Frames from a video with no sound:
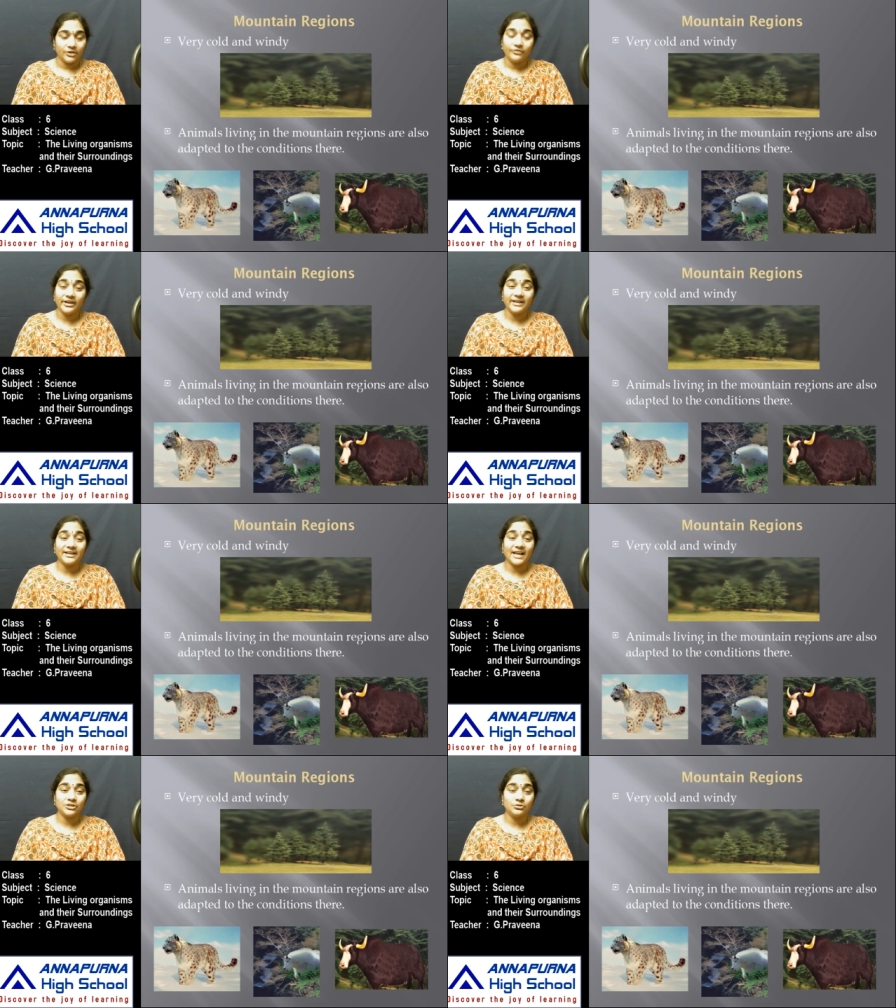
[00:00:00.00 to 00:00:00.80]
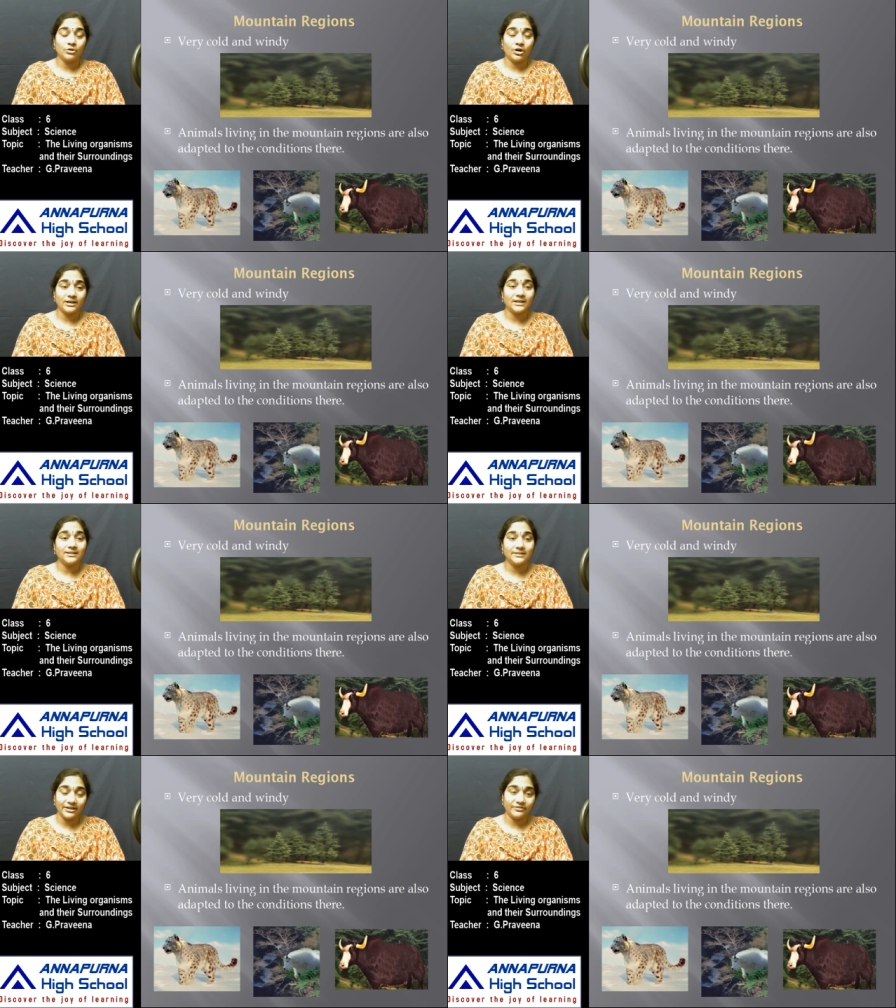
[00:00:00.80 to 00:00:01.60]
Where it has got
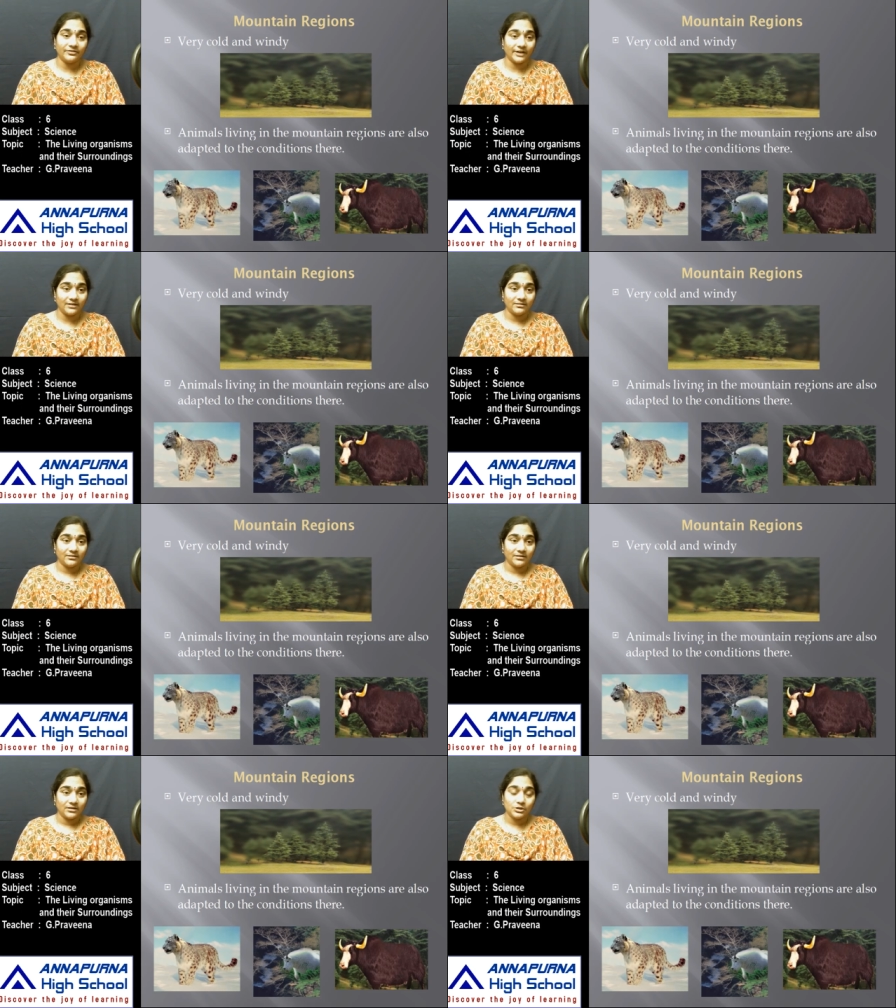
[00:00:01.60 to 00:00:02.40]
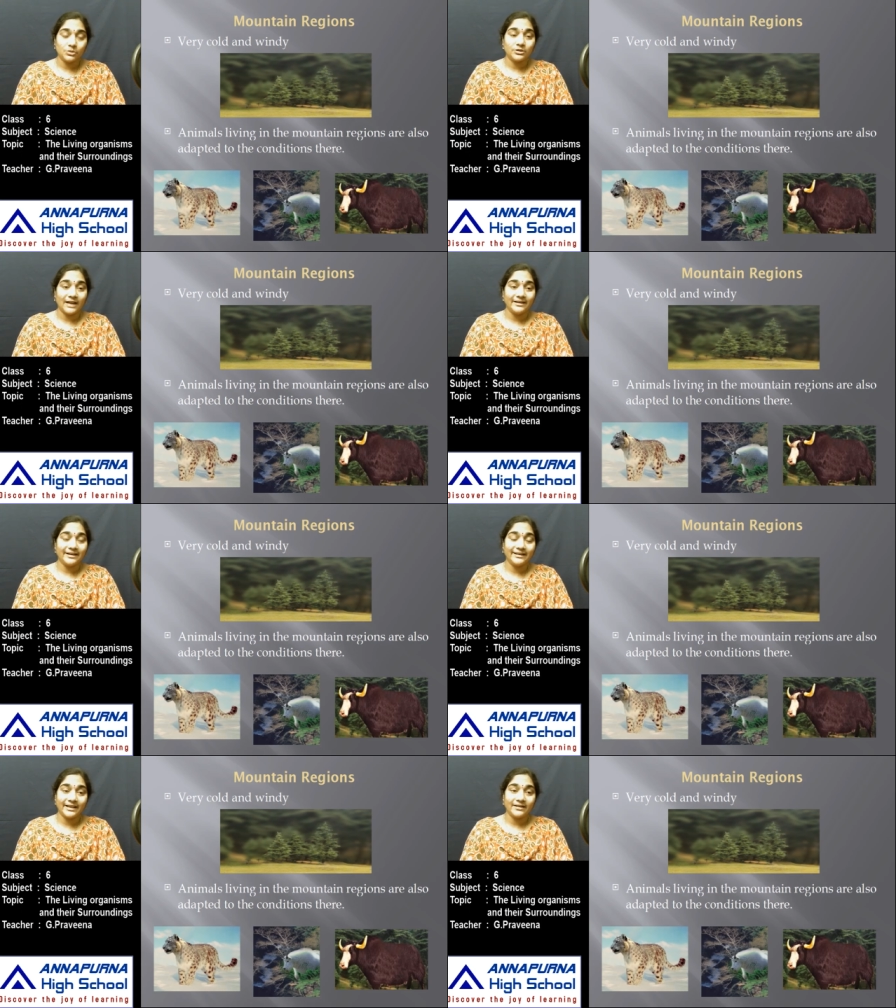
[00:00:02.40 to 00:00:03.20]
a thick fur so that
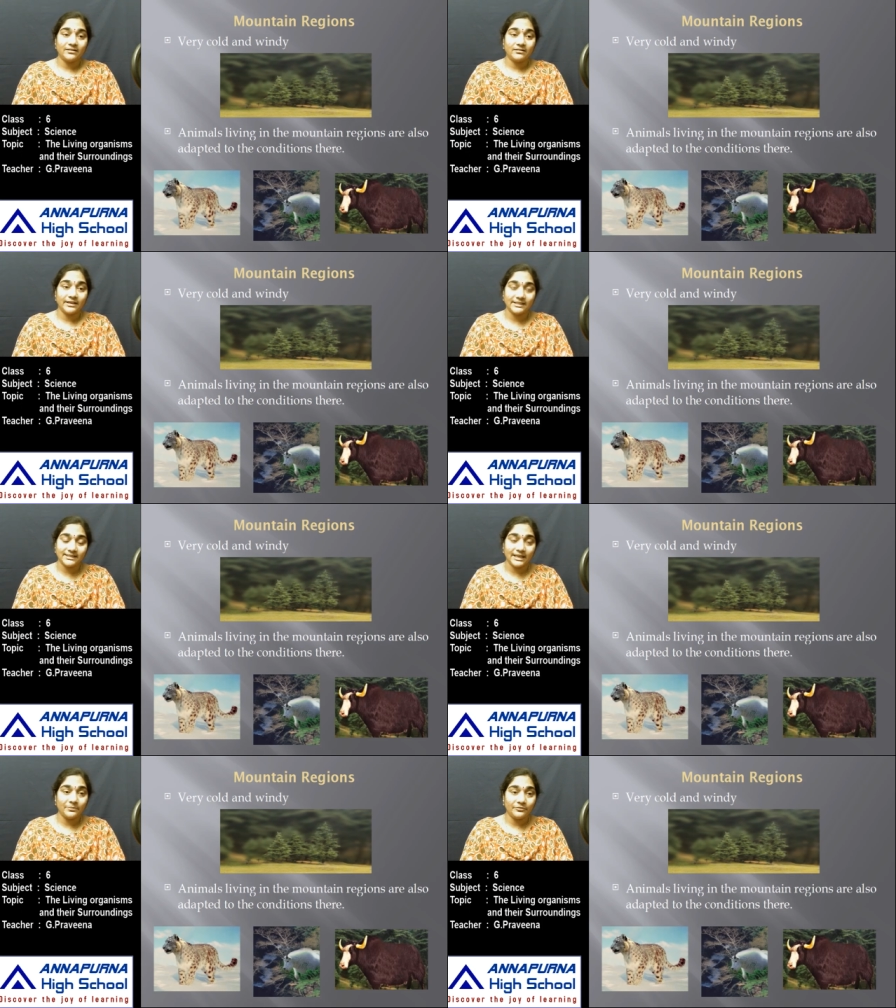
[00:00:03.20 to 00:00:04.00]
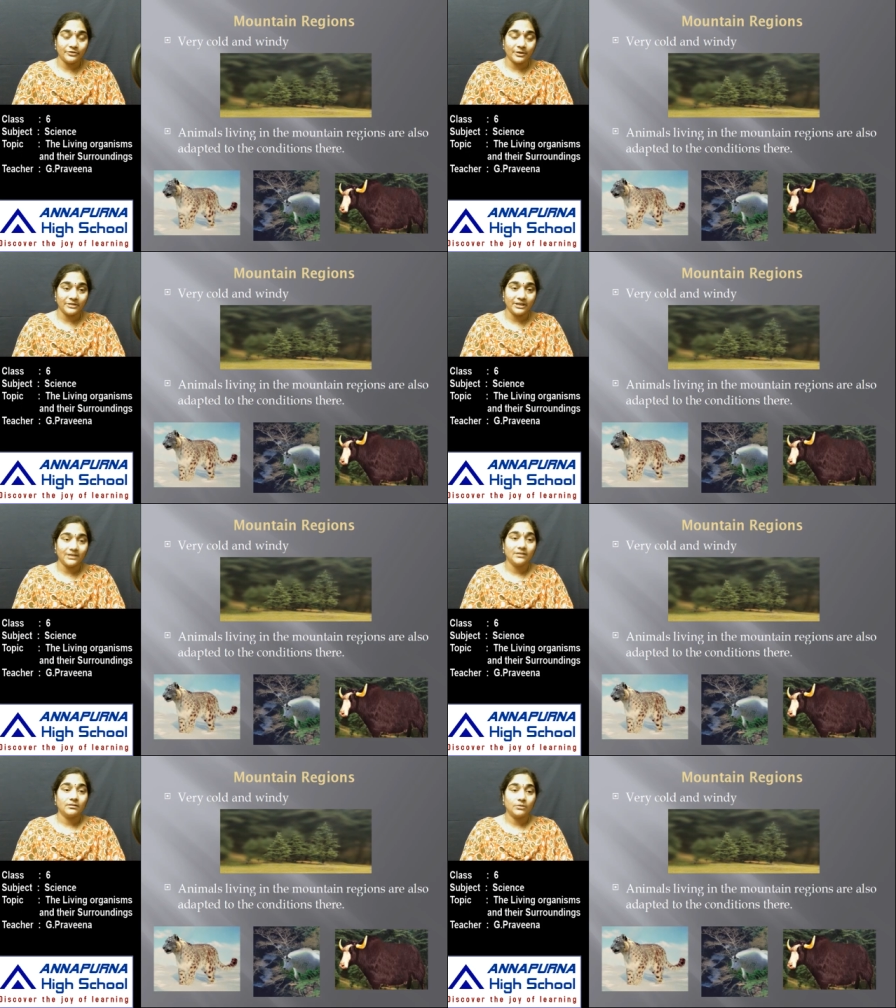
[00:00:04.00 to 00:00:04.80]
it can escape from
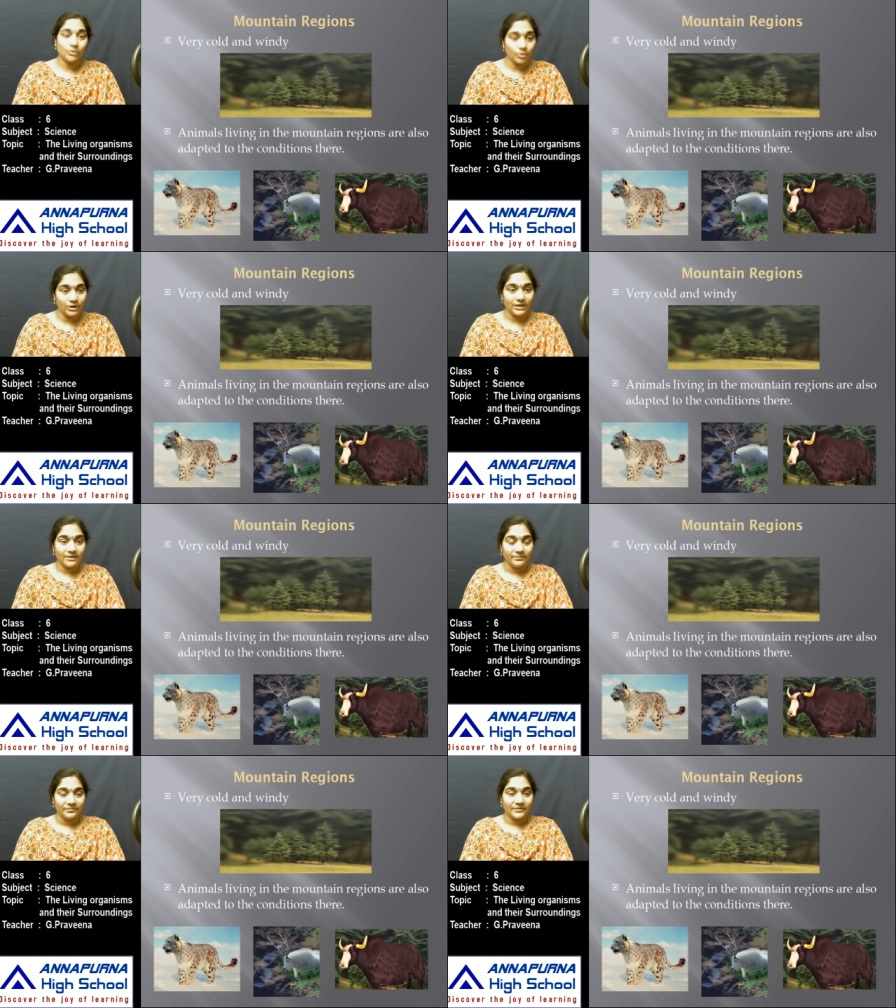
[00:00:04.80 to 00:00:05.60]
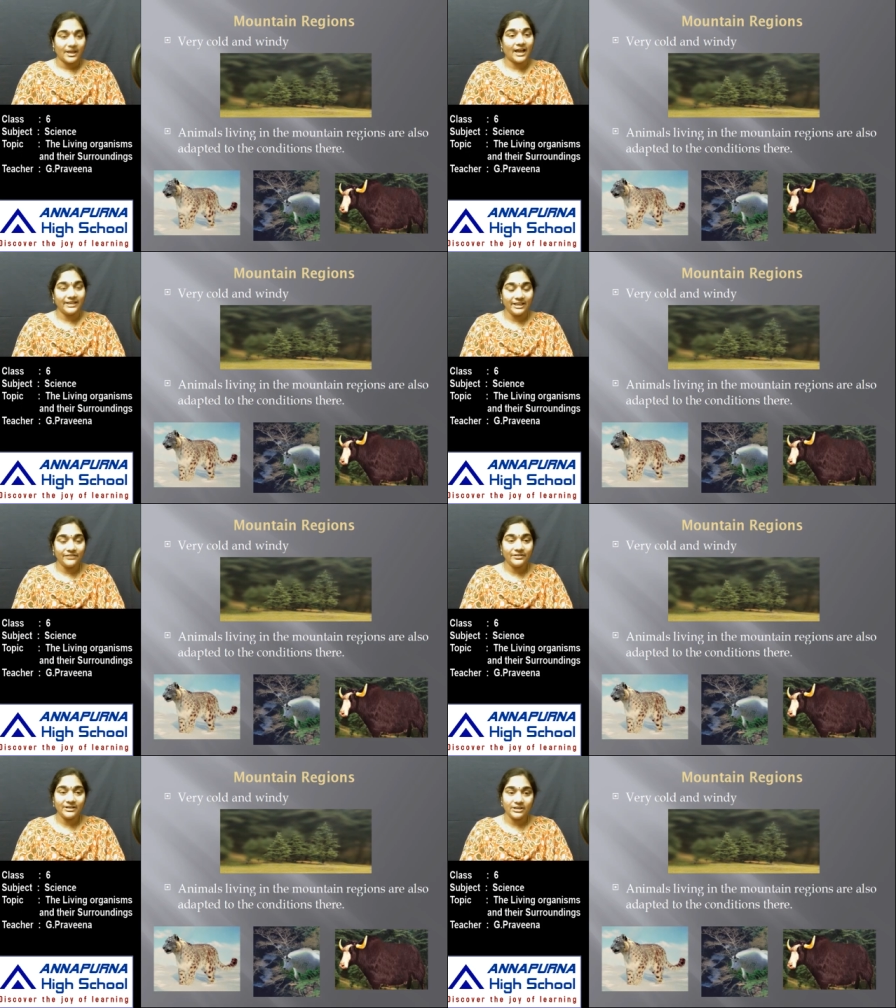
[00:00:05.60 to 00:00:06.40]
the cold, and
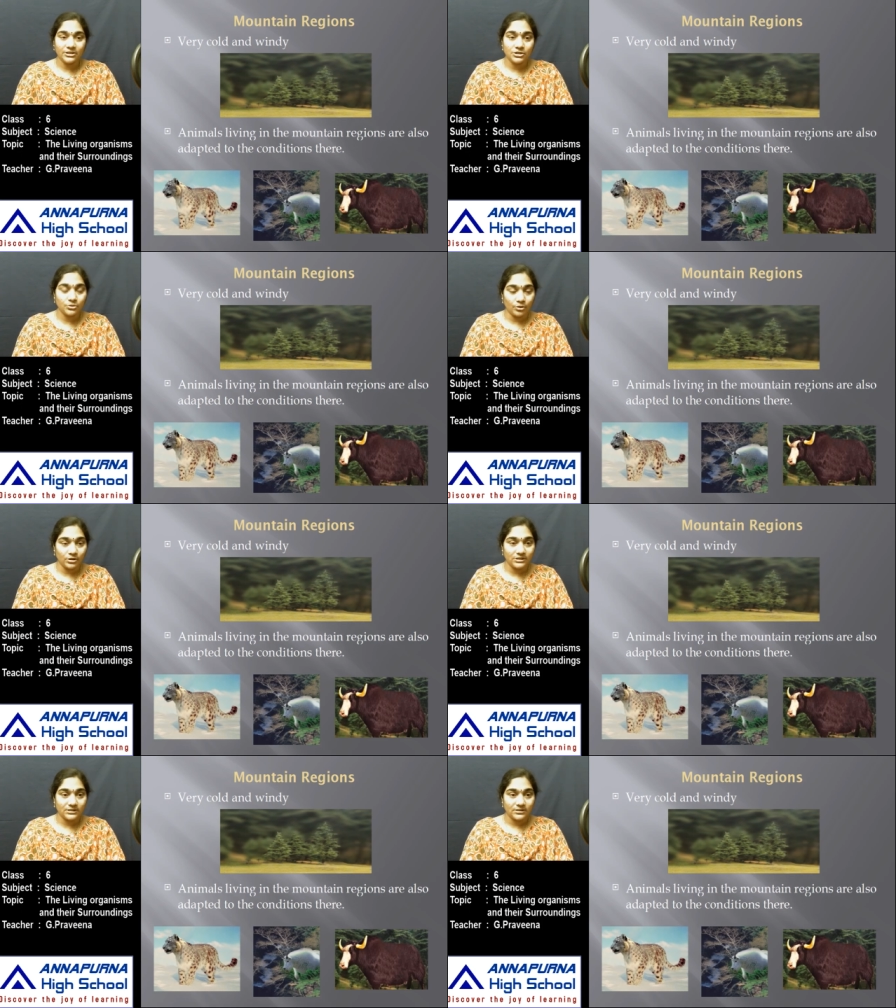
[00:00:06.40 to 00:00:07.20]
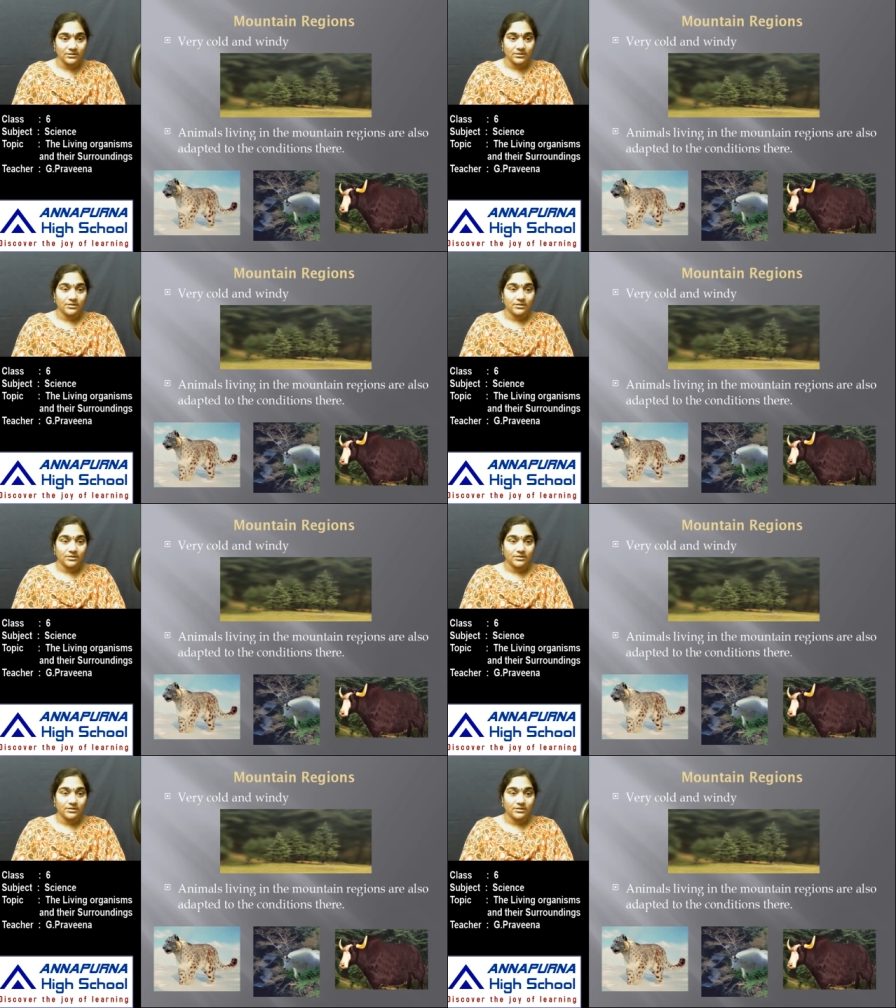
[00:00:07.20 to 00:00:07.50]
even its toes